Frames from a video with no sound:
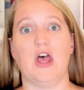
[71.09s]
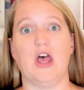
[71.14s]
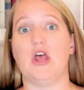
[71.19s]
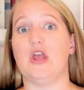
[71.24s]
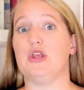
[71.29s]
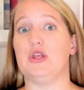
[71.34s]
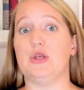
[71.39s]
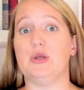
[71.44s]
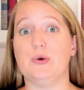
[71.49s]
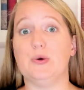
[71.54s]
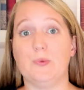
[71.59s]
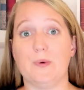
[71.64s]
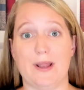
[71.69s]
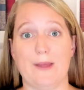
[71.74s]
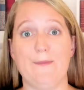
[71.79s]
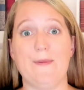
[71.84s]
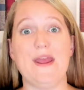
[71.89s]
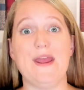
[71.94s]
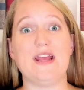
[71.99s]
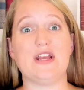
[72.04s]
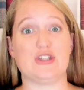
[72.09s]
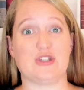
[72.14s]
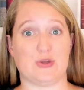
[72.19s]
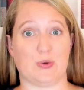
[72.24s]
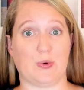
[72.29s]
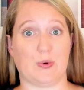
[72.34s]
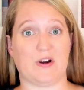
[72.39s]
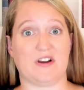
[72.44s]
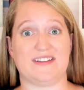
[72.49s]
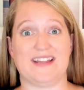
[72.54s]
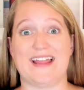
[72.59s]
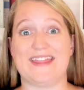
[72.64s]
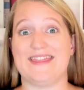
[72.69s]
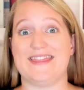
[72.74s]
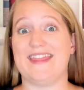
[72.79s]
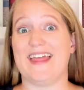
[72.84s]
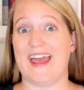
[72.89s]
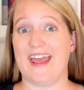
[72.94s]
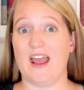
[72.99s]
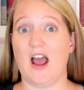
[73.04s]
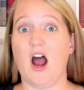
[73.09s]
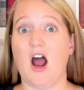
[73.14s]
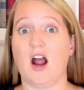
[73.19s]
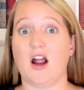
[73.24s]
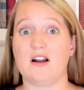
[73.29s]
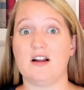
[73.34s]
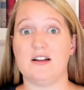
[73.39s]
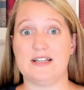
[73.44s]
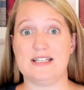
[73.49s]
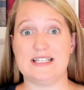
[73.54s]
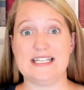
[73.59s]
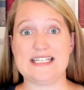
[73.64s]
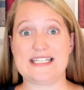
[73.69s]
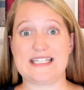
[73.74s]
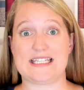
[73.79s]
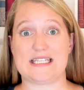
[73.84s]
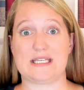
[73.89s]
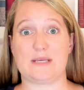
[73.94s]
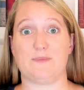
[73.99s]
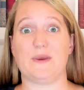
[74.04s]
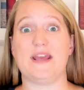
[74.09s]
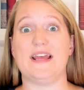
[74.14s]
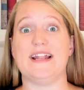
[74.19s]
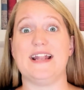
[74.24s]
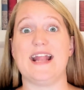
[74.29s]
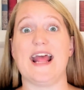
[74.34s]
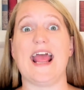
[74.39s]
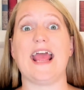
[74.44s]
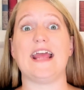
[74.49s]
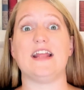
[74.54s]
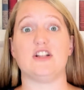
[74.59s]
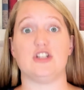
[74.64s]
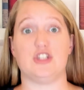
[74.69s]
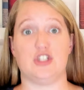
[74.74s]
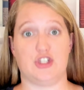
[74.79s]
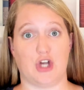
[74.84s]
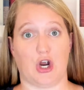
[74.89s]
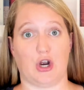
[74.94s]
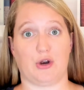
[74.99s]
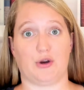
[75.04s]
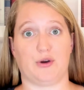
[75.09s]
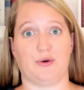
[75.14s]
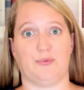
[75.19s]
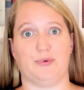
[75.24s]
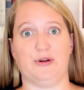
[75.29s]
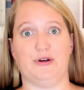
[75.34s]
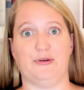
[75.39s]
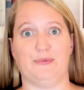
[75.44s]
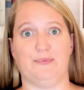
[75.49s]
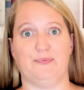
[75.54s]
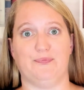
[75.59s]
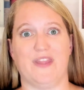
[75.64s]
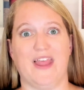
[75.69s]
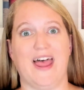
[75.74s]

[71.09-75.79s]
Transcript: You want to make sure that they are going to sleep in a dark room.